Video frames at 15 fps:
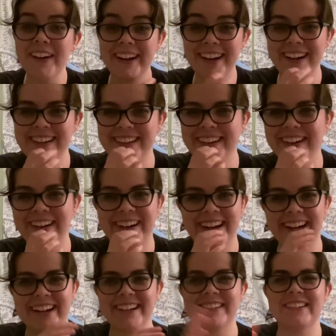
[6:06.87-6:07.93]
Sorry,
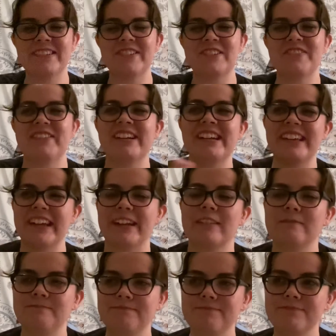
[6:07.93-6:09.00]
because there's so many like
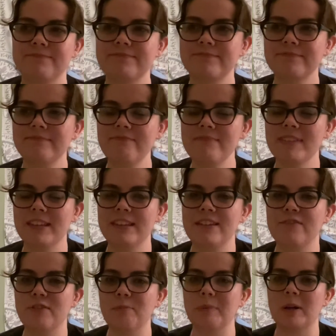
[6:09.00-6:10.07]

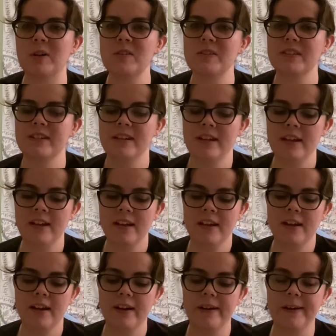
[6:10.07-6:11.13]
different parts.
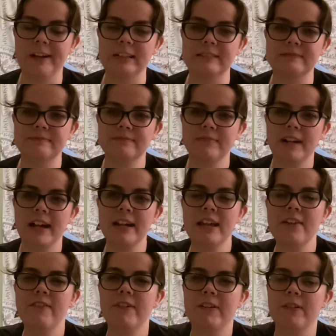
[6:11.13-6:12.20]
I'd
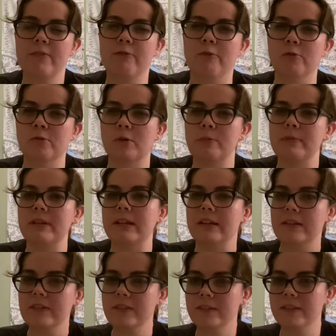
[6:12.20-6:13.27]
give it 4
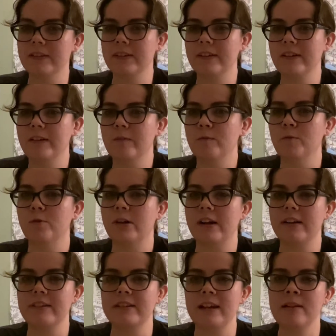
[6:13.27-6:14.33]
beans, 4
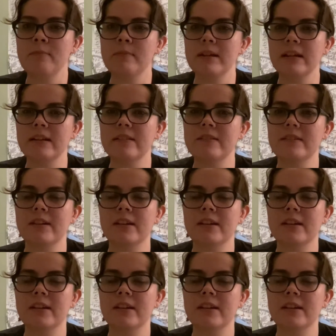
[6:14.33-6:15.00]
out of 10 beans.